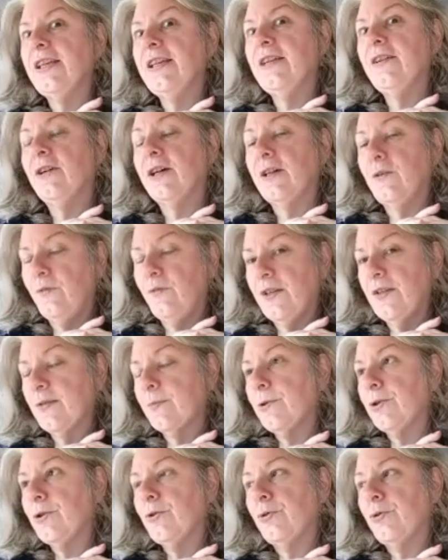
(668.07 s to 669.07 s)
on
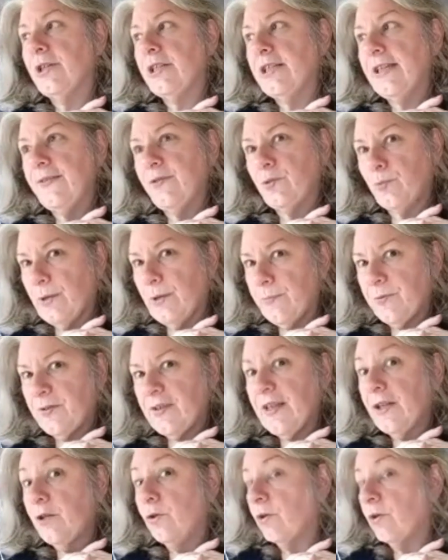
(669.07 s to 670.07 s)
Facebook, or Dave's
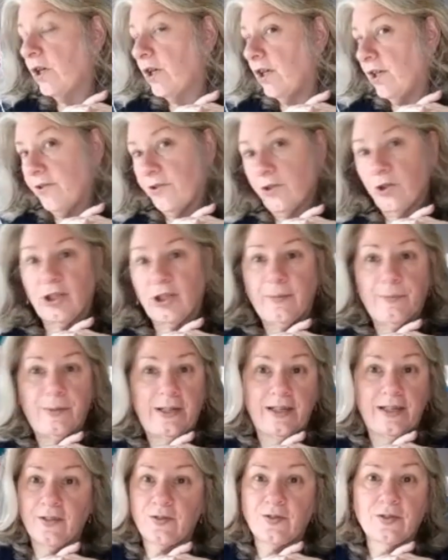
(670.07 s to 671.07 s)
website, or call the shop and
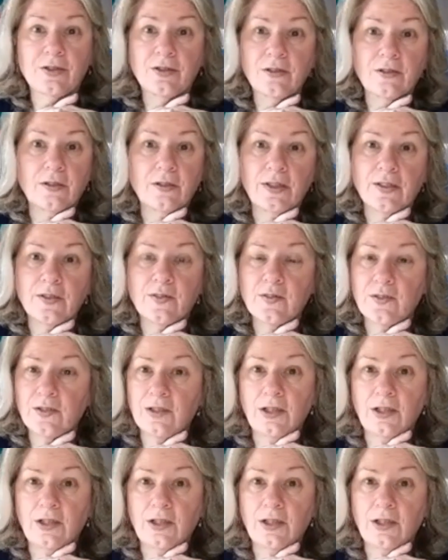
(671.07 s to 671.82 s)
ask. That's,